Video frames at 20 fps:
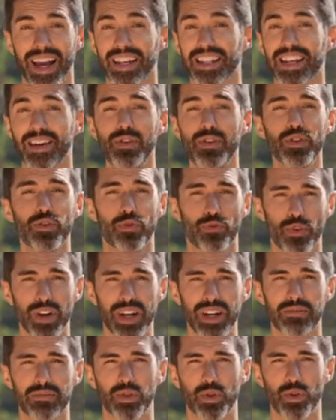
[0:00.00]
and give you the
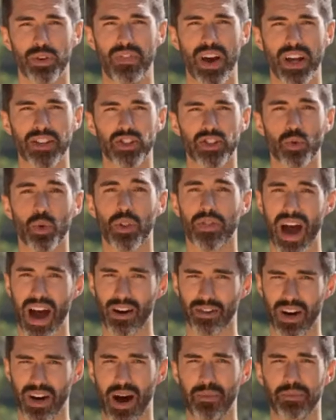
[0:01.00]
freedom to adventure
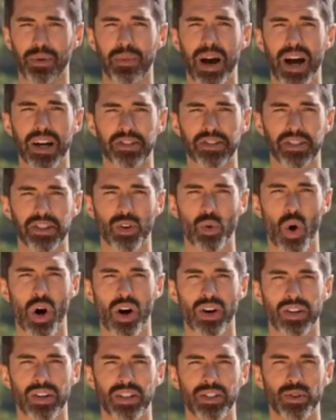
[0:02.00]
without compromising the
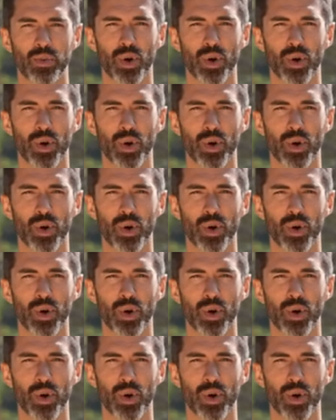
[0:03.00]
quality in your